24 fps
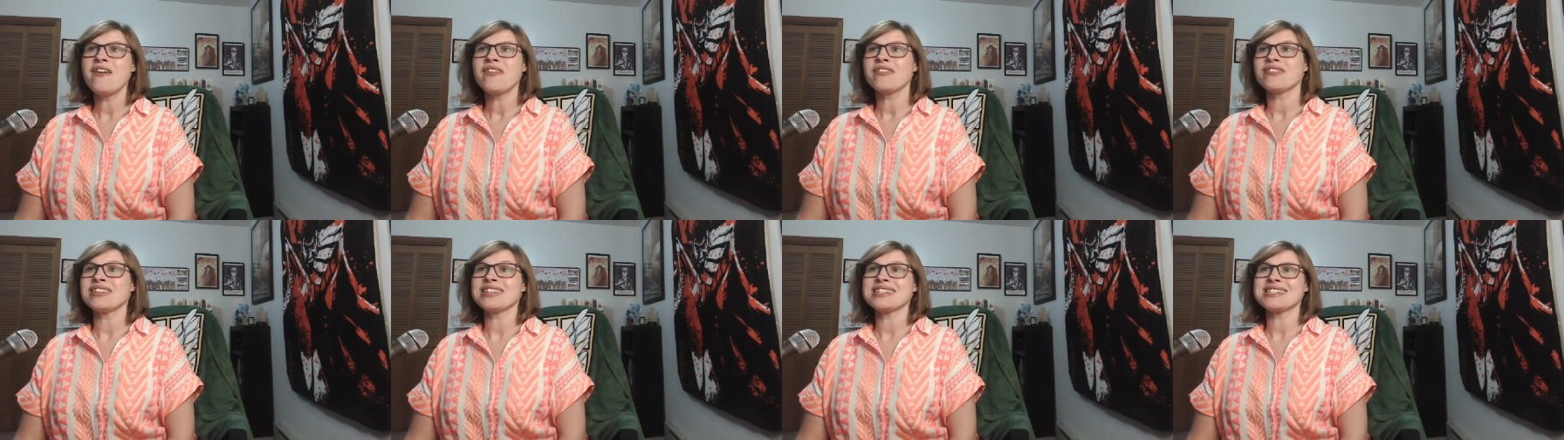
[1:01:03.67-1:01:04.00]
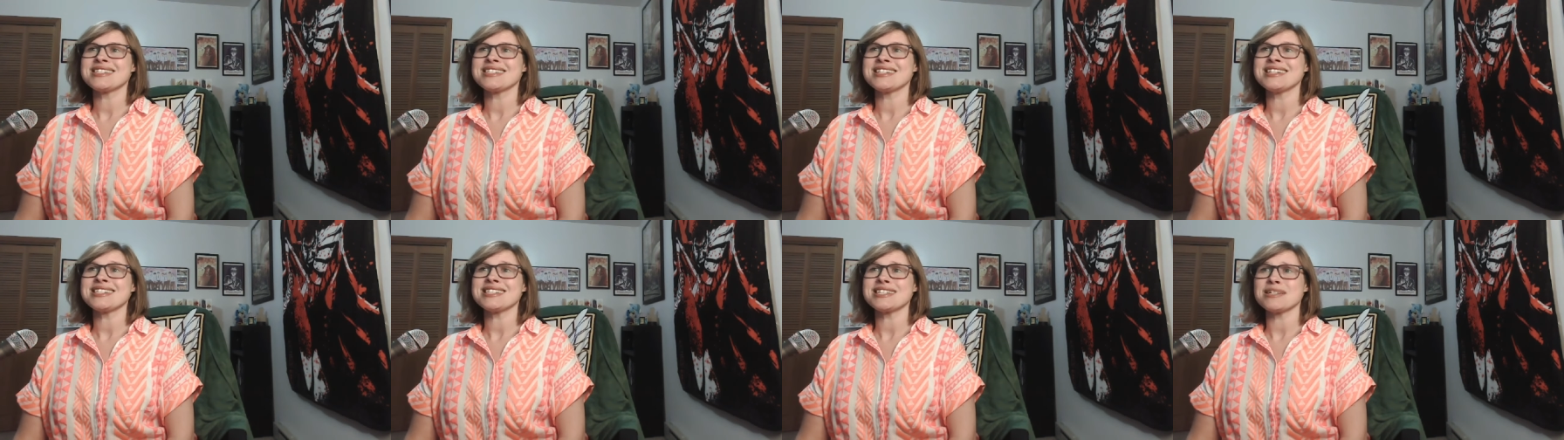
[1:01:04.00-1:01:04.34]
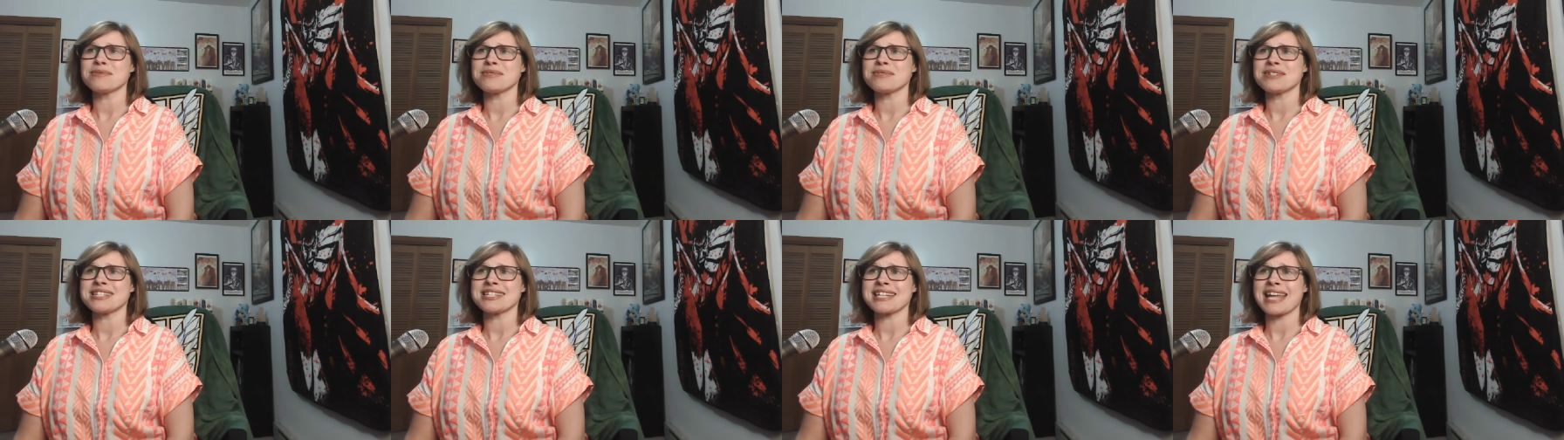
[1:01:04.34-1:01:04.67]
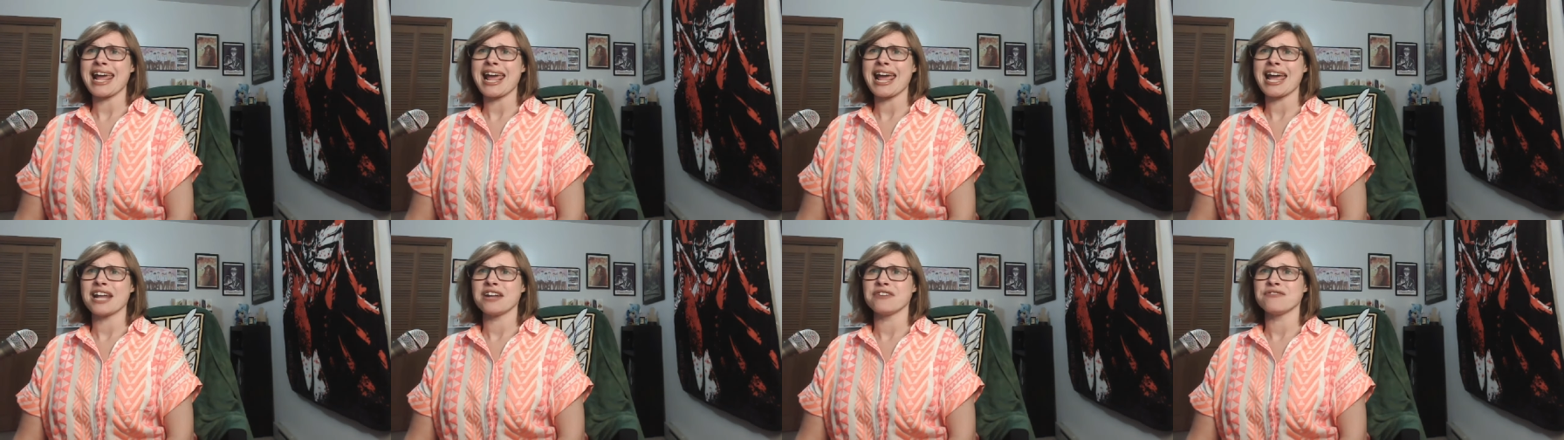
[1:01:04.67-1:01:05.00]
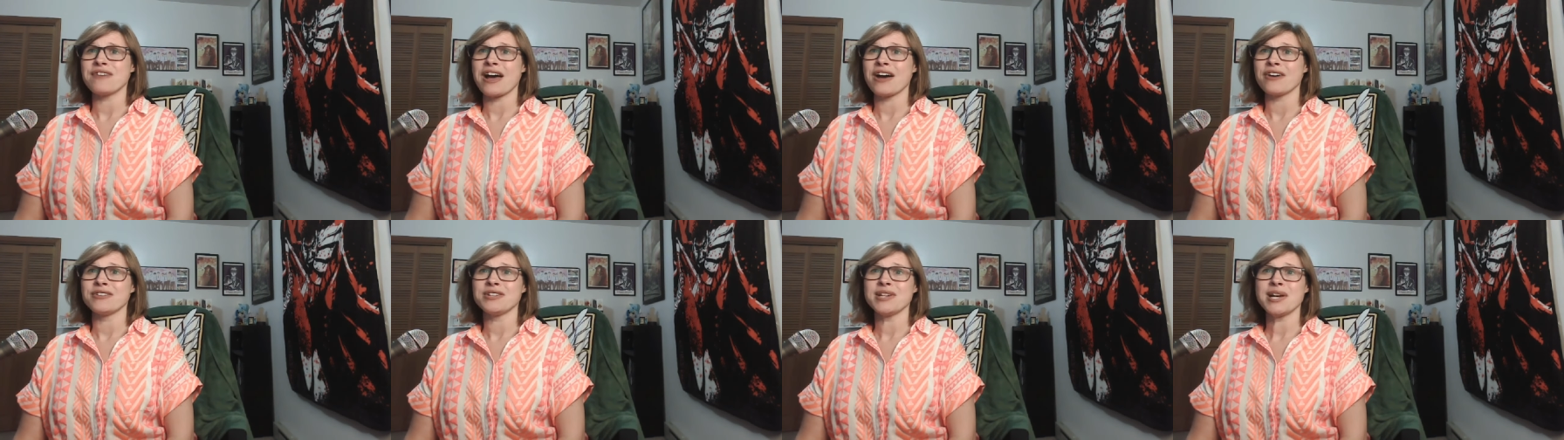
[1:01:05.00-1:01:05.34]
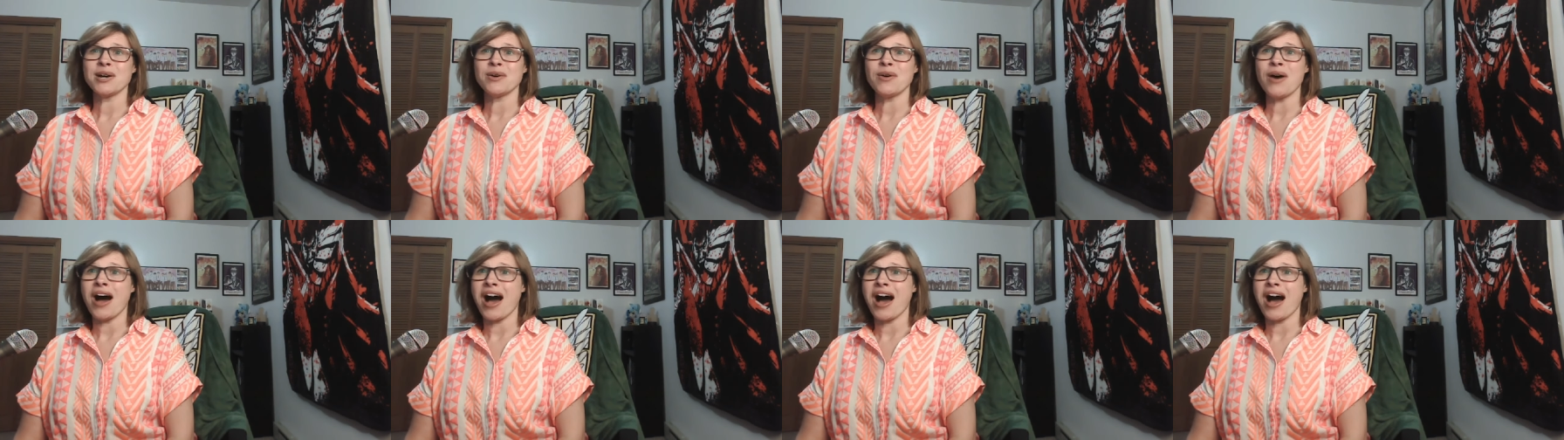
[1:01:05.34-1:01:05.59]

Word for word: The system scan found no